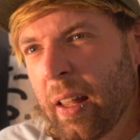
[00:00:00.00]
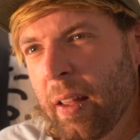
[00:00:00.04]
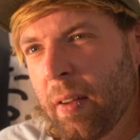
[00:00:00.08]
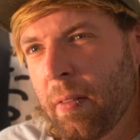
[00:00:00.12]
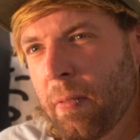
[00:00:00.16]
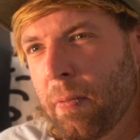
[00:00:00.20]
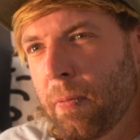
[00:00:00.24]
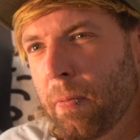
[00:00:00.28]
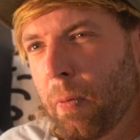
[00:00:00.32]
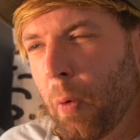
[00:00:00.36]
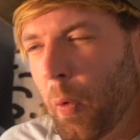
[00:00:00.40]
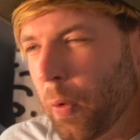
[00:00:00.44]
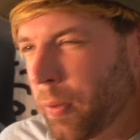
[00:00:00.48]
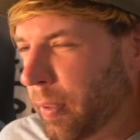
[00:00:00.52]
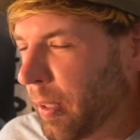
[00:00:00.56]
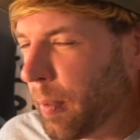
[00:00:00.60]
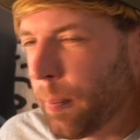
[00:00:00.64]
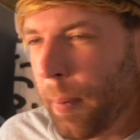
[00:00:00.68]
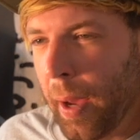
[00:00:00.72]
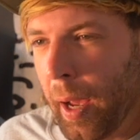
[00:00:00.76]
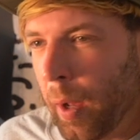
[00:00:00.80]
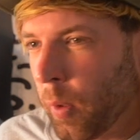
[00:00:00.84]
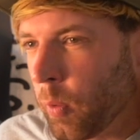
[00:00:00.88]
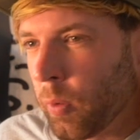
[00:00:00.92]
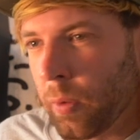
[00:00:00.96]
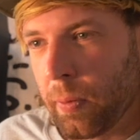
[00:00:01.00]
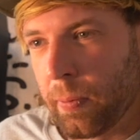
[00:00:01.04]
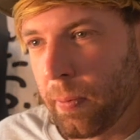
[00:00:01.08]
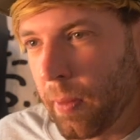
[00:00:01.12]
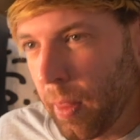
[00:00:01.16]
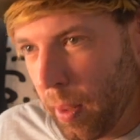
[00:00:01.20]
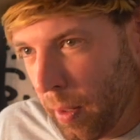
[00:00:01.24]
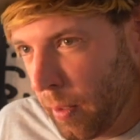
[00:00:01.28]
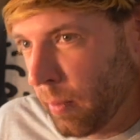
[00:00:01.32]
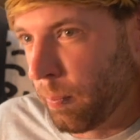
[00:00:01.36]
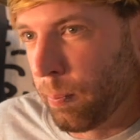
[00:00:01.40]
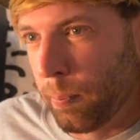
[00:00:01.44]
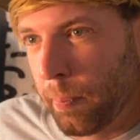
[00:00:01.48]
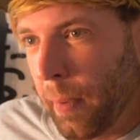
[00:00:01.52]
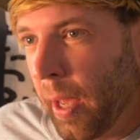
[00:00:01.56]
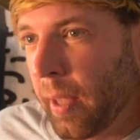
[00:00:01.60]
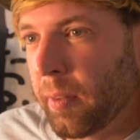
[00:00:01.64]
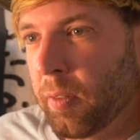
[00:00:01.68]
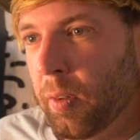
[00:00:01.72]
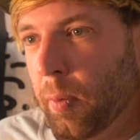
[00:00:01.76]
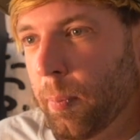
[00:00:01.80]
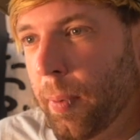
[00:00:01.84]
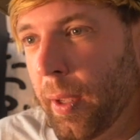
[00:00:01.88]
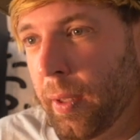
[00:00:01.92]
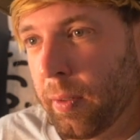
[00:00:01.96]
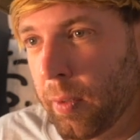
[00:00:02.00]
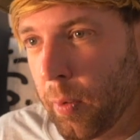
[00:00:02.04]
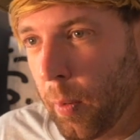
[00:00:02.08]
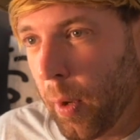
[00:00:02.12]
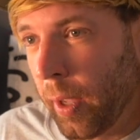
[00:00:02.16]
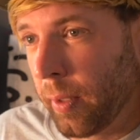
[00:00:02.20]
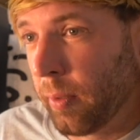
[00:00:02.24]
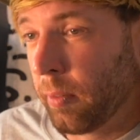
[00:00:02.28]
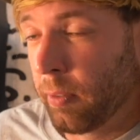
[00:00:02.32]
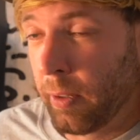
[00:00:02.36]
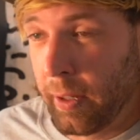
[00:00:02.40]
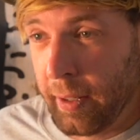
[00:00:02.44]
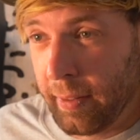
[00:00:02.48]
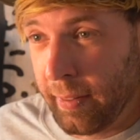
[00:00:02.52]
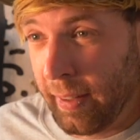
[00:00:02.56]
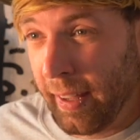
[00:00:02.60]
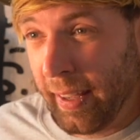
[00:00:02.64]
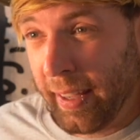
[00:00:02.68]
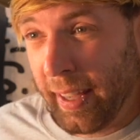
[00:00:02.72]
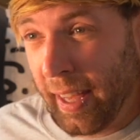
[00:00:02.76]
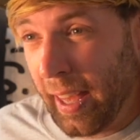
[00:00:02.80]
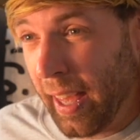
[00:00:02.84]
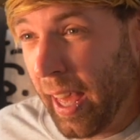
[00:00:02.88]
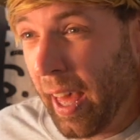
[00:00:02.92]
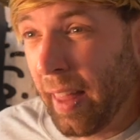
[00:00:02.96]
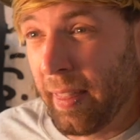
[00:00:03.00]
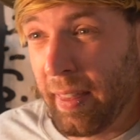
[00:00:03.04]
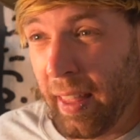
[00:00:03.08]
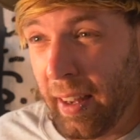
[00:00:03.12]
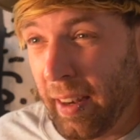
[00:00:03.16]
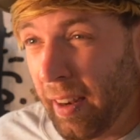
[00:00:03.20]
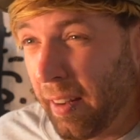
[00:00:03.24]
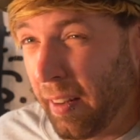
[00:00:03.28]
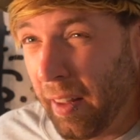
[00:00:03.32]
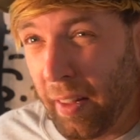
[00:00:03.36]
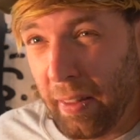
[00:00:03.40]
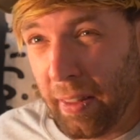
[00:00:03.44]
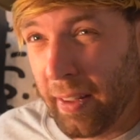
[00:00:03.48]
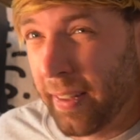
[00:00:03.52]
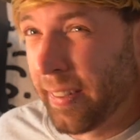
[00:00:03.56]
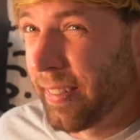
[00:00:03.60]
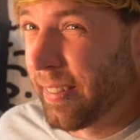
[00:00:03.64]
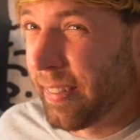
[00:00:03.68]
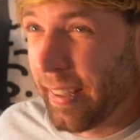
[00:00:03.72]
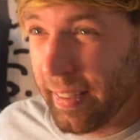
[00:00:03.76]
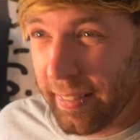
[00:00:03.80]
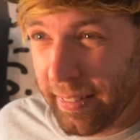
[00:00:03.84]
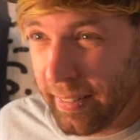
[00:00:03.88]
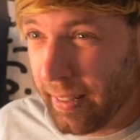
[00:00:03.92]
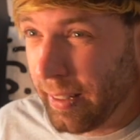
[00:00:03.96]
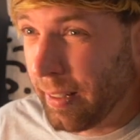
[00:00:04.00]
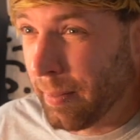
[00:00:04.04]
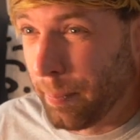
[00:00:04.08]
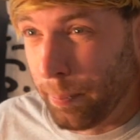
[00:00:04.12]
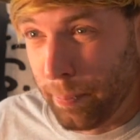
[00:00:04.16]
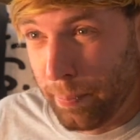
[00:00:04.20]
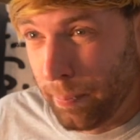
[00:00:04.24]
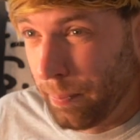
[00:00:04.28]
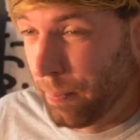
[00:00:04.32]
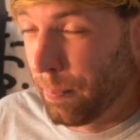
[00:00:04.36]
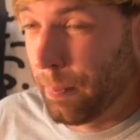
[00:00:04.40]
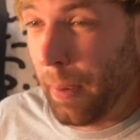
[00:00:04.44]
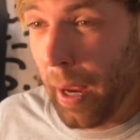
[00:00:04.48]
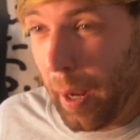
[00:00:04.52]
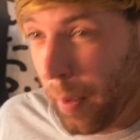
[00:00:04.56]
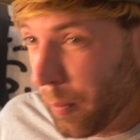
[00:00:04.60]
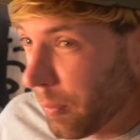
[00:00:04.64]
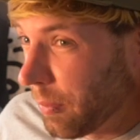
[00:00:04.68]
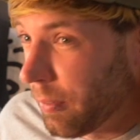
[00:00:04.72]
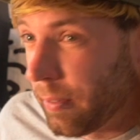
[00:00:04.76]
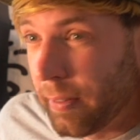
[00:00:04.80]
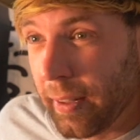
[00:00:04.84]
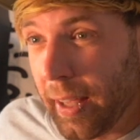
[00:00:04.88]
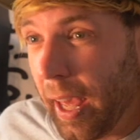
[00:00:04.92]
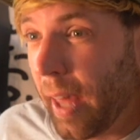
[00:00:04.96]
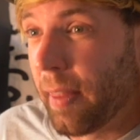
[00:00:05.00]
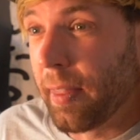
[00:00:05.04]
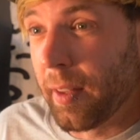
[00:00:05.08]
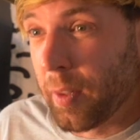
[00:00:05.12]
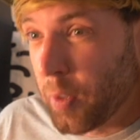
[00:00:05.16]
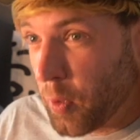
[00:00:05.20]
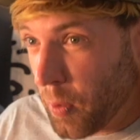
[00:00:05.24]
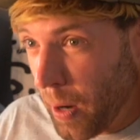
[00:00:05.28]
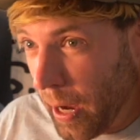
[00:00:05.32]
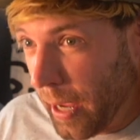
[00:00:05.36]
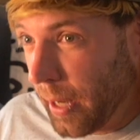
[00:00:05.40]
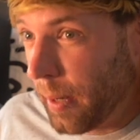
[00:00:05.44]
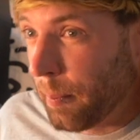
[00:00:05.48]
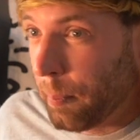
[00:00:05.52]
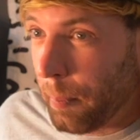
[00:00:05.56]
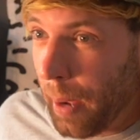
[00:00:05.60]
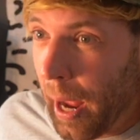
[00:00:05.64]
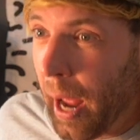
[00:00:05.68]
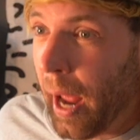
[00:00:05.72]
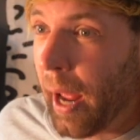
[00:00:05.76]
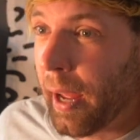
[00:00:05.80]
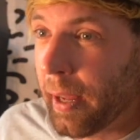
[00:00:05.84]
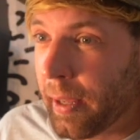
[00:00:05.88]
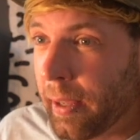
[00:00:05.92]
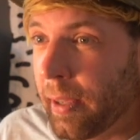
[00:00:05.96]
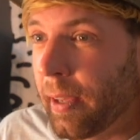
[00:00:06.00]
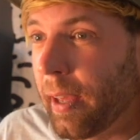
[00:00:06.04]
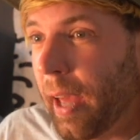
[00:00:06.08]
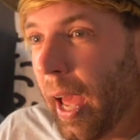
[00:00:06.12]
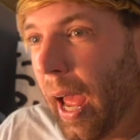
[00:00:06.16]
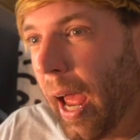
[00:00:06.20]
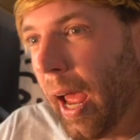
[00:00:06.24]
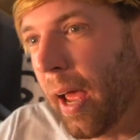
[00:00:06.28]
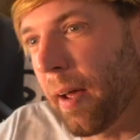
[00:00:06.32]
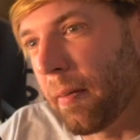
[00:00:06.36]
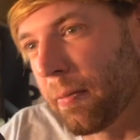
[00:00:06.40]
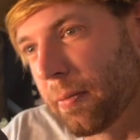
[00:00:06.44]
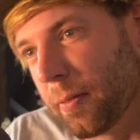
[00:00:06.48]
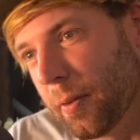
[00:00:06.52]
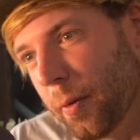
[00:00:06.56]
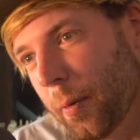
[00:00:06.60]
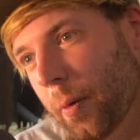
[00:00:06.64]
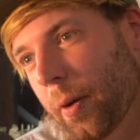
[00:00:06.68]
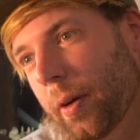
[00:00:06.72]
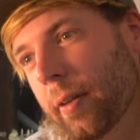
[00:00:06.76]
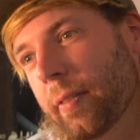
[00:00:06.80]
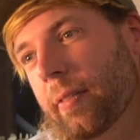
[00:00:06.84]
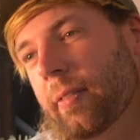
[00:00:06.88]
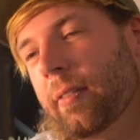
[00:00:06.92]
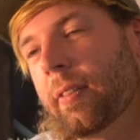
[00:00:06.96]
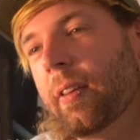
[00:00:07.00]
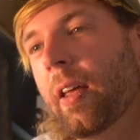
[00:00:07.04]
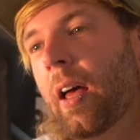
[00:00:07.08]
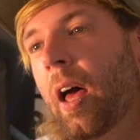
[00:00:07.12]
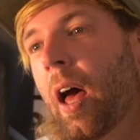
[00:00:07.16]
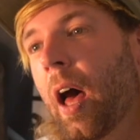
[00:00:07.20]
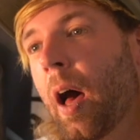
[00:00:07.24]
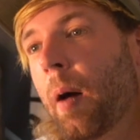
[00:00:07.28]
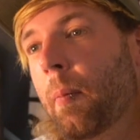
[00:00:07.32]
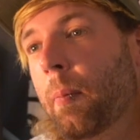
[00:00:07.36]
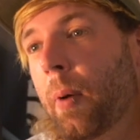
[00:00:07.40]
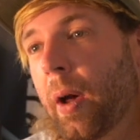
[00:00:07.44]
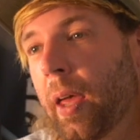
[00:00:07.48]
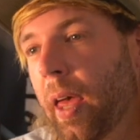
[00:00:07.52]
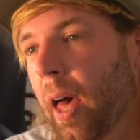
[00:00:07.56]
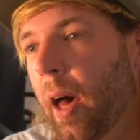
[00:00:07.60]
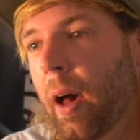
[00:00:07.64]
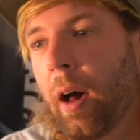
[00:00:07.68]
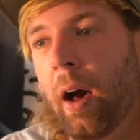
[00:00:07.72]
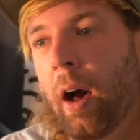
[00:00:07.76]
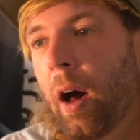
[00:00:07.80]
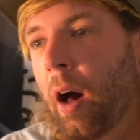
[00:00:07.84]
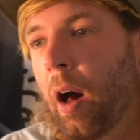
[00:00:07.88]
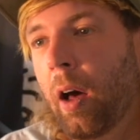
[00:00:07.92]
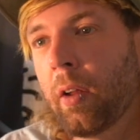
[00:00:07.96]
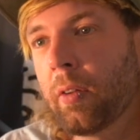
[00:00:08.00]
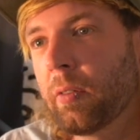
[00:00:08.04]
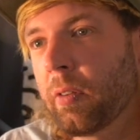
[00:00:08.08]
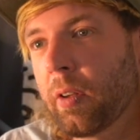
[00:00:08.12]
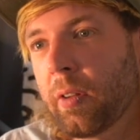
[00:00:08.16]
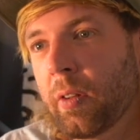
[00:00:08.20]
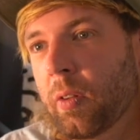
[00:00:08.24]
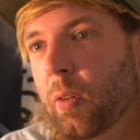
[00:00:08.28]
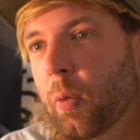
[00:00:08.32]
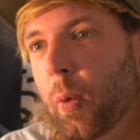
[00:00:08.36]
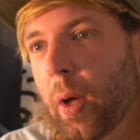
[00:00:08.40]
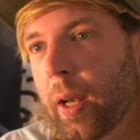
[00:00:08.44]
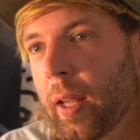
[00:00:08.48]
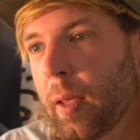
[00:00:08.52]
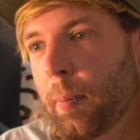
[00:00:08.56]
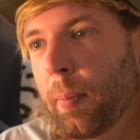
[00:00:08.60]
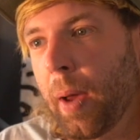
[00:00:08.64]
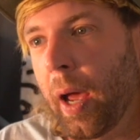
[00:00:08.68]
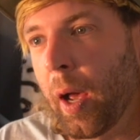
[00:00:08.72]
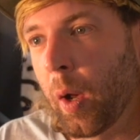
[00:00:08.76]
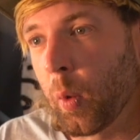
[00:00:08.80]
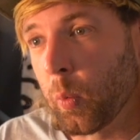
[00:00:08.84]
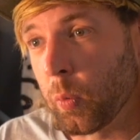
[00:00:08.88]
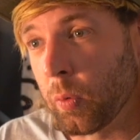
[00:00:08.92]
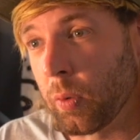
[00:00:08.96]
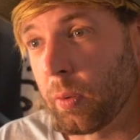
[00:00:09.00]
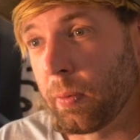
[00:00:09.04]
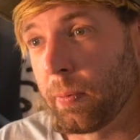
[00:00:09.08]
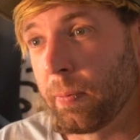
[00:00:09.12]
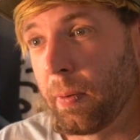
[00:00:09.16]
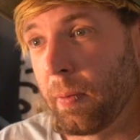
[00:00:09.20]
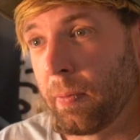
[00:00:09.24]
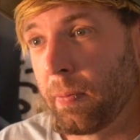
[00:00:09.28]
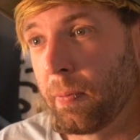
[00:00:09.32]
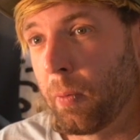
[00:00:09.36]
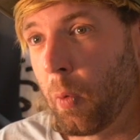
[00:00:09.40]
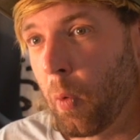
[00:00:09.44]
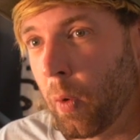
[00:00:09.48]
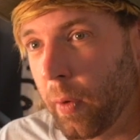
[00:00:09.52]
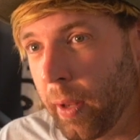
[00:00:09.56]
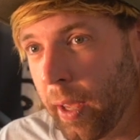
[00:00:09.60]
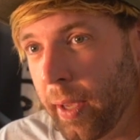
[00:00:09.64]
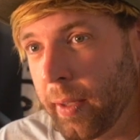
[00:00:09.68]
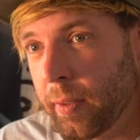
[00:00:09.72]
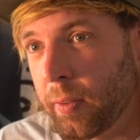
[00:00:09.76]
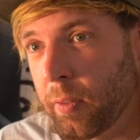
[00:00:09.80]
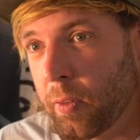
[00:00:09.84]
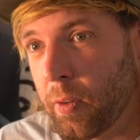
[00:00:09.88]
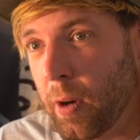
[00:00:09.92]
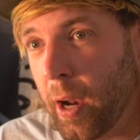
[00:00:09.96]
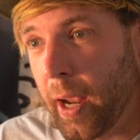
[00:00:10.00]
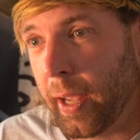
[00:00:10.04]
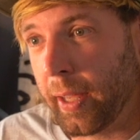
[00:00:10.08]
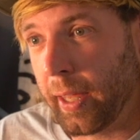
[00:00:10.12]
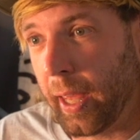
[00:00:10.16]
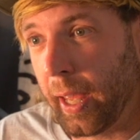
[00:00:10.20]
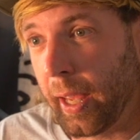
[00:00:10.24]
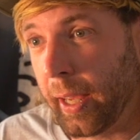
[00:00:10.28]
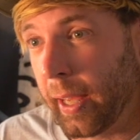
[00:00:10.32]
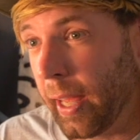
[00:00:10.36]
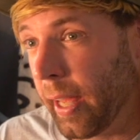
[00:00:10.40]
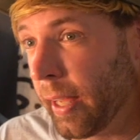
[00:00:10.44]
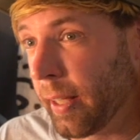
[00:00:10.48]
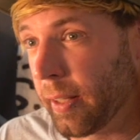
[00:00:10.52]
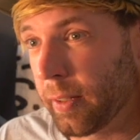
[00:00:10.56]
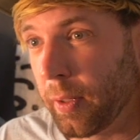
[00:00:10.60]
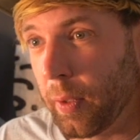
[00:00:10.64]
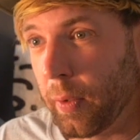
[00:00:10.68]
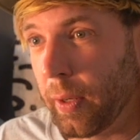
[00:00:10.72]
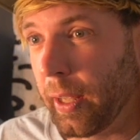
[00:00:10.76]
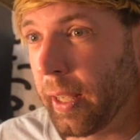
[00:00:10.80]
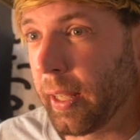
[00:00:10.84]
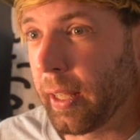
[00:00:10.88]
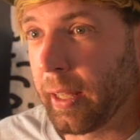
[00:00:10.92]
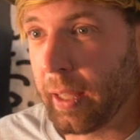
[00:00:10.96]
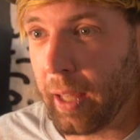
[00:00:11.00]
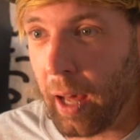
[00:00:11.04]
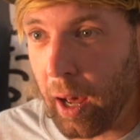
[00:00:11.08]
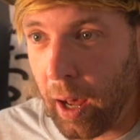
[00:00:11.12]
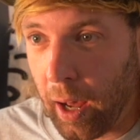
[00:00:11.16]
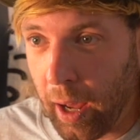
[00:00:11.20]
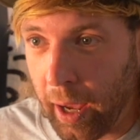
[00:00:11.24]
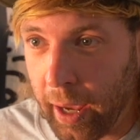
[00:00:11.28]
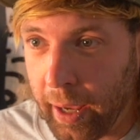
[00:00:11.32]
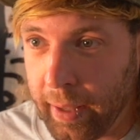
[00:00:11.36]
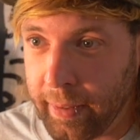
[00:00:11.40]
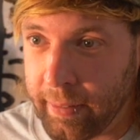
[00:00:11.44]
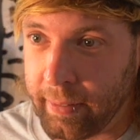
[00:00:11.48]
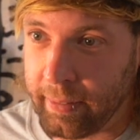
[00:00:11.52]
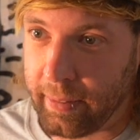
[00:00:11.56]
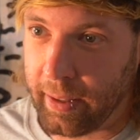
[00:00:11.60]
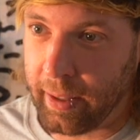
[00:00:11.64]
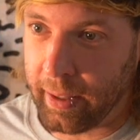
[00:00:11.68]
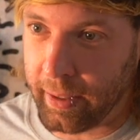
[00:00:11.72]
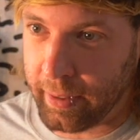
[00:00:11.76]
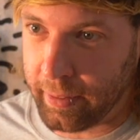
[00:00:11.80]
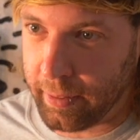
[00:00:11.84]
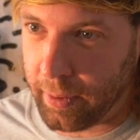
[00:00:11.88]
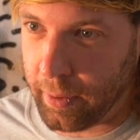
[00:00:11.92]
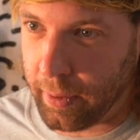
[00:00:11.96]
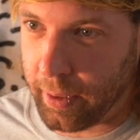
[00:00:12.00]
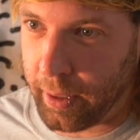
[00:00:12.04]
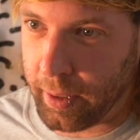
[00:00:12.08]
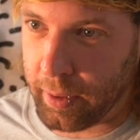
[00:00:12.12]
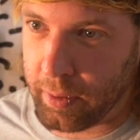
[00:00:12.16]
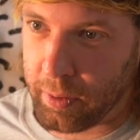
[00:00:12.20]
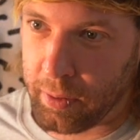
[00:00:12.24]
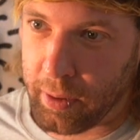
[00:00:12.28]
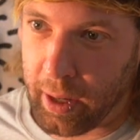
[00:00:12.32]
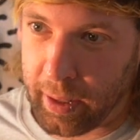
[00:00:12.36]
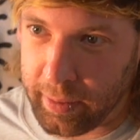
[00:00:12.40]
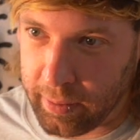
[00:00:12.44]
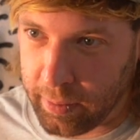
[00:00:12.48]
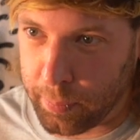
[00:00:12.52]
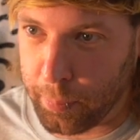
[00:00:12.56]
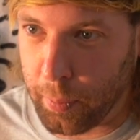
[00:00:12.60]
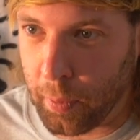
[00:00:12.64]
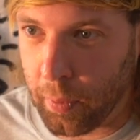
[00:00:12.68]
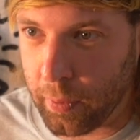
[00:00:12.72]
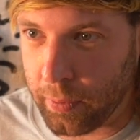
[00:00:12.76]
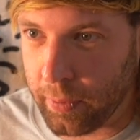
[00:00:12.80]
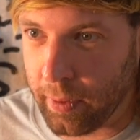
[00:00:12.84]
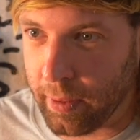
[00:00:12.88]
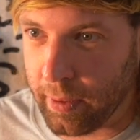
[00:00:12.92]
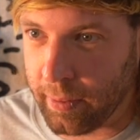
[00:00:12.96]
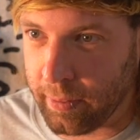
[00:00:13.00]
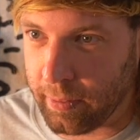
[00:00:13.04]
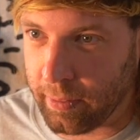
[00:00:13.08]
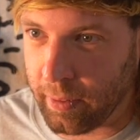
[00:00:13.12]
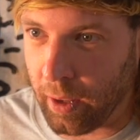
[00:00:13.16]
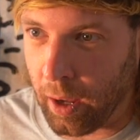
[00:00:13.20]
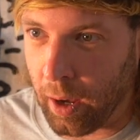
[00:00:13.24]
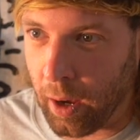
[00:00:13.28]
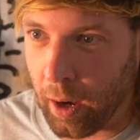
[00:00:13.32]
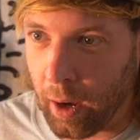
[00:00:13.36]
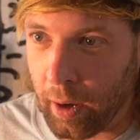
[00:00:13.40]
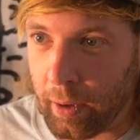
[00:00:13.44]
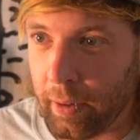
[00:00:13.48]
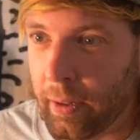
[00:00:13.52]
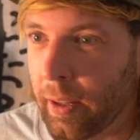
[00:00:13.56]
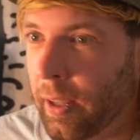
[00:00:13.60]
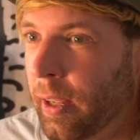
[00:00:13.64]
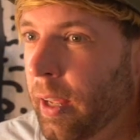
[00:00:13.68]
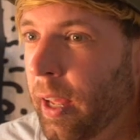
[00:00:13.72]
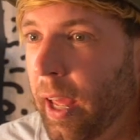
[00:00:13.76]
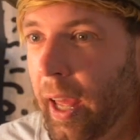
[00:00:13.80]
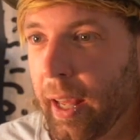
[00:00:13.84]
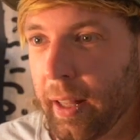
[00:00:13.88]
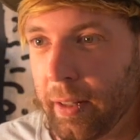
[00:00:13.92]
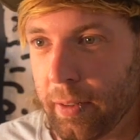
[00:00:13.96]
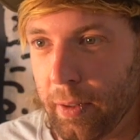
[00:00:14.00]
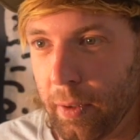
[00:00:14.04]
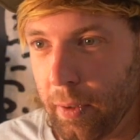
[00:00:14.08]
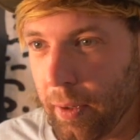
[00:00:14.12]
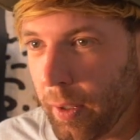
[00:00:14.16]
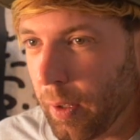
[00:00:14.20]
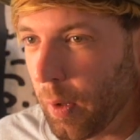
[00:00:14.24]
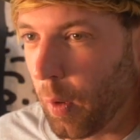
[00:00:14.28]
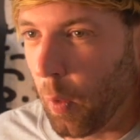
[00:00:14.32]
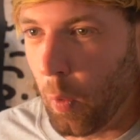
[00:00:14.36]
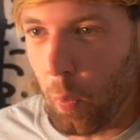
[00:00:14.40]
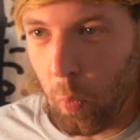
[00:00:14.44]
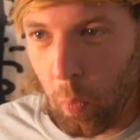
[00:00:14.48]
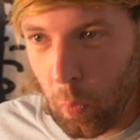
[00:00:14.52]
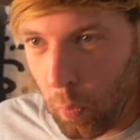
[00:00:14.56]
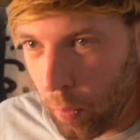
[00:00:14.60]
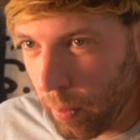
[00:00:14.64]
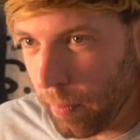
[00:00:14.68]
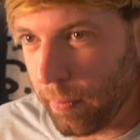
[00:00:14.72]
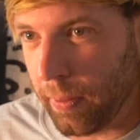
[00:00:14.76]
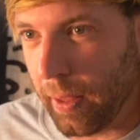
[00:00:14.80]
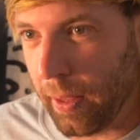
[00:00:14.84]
£40 for the Machu Picchu entry ticket, and then another £60 to get the train back afterwards. But yeah, £120 for 4 days trekking, including guides, including transport to the start, including all of